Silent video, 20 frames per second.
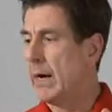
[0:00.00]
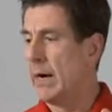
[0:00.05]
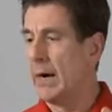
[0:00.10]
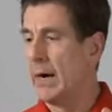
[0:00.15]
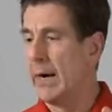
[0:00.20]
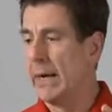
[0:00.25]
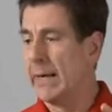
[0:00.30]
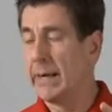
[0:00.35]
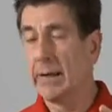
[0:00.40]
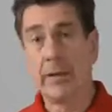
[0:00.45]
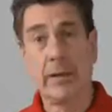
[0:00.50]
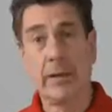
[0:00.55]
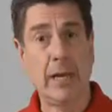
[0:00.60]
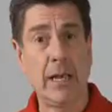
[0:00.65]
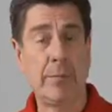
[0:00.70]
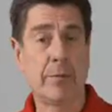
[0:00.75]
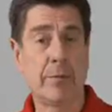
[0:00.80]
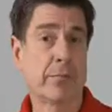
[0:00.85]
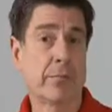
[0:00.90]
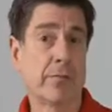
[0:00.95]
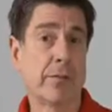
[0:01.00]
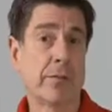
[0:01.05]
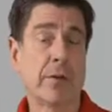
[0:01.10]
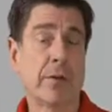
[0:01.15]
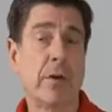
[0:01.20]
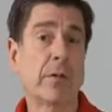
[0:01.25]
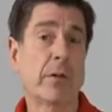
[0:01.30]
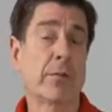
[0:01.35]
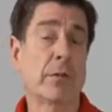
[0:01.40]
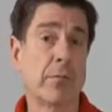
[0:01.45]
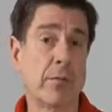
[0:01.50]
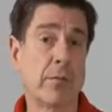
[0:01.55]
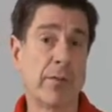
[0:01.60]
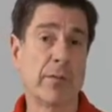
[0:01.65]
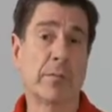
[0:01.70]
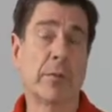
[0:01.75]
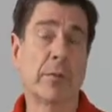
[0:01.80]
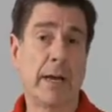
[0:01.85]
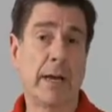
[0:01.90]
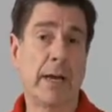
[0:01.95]
any claims as a result of your
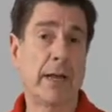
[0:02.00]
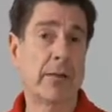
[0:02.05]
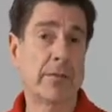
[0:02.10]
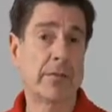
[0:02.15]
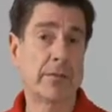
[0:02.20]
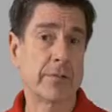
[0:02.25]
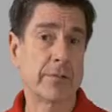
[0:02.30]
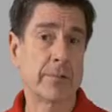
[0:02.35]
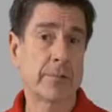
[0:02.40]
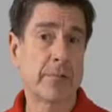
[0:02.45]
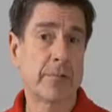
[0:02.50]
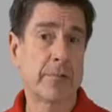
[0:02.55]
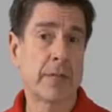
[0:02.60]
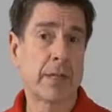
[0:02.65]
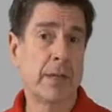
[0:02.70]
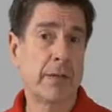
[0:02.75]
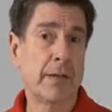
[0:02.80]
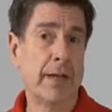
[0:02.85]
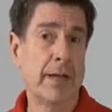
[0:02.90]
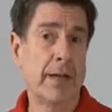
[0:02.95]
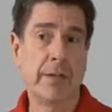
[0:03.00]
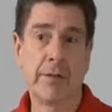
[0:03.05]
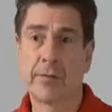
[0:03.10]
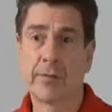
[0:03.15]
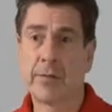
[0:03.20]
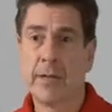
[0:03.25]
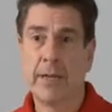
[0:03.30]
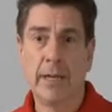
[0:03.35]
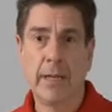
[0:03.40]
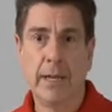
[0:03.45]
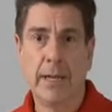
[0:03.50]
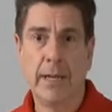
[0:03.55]
reasonable actions. That is,